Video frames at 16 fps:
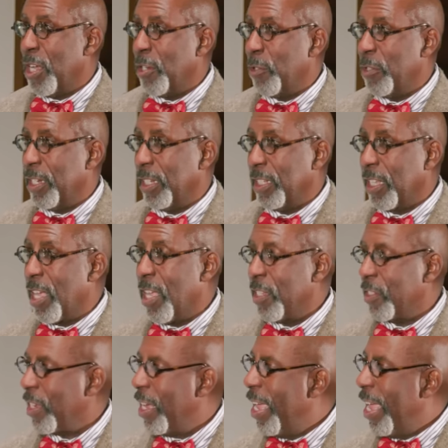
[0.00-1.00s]
Concours
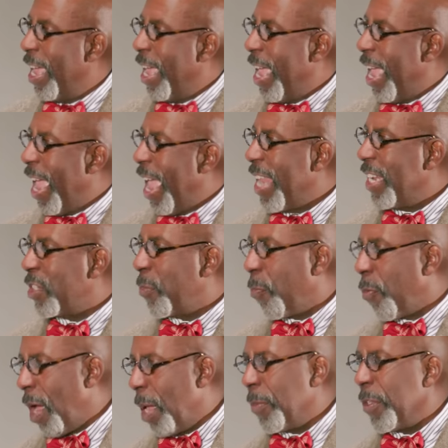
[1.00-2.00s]
d'Elegance. And it's
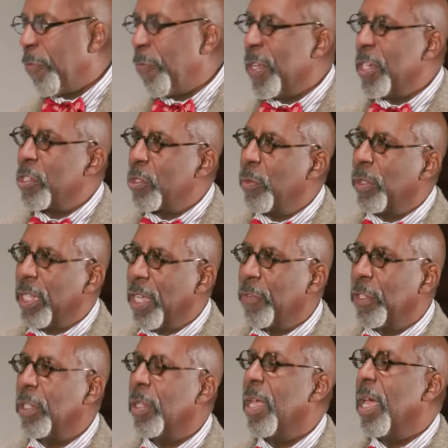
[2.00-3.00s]
probably finished to a
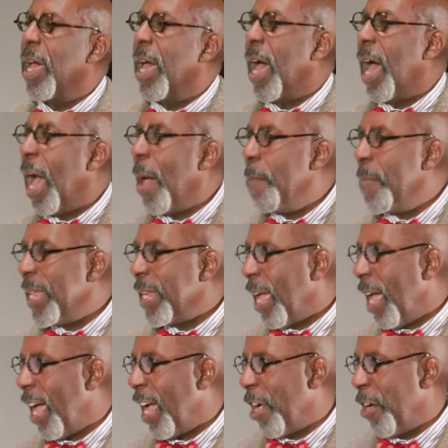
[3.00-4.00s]
level a bit
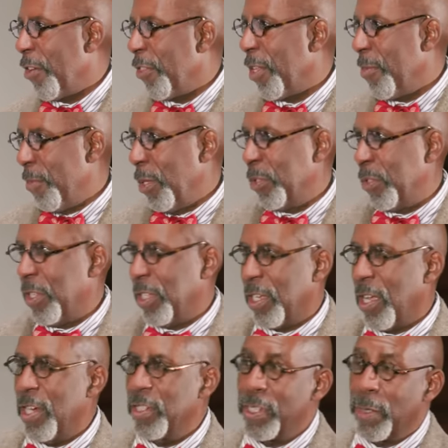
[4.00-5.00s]
higher than most of the
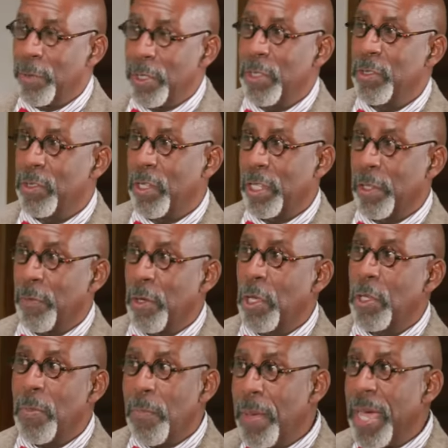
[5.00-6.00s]
cars that were used on the
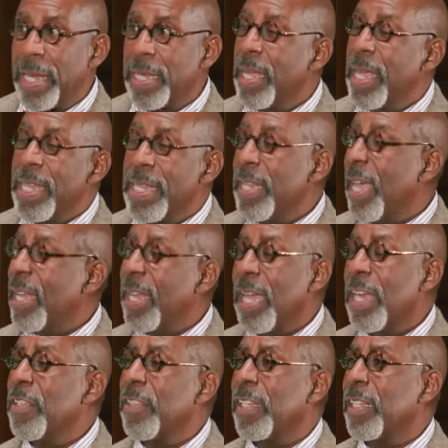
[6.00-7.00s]
road, but not
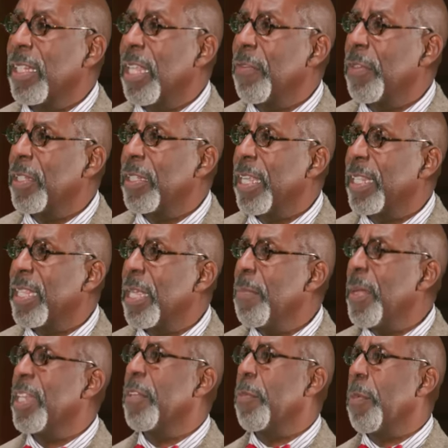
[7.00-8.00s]
higher than the level that they
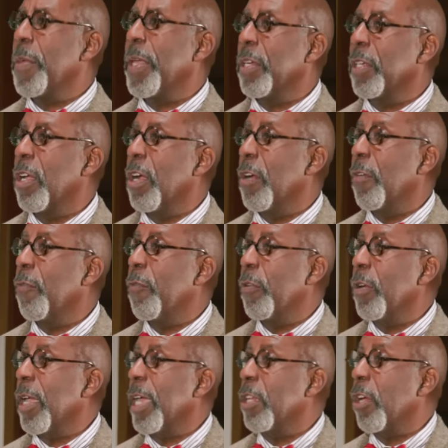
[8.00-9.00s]
might have prepared a car
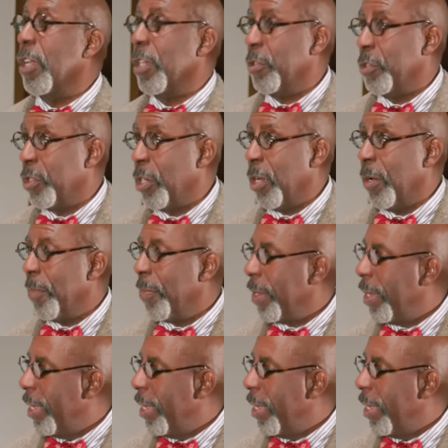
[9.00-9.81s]
for an auto show.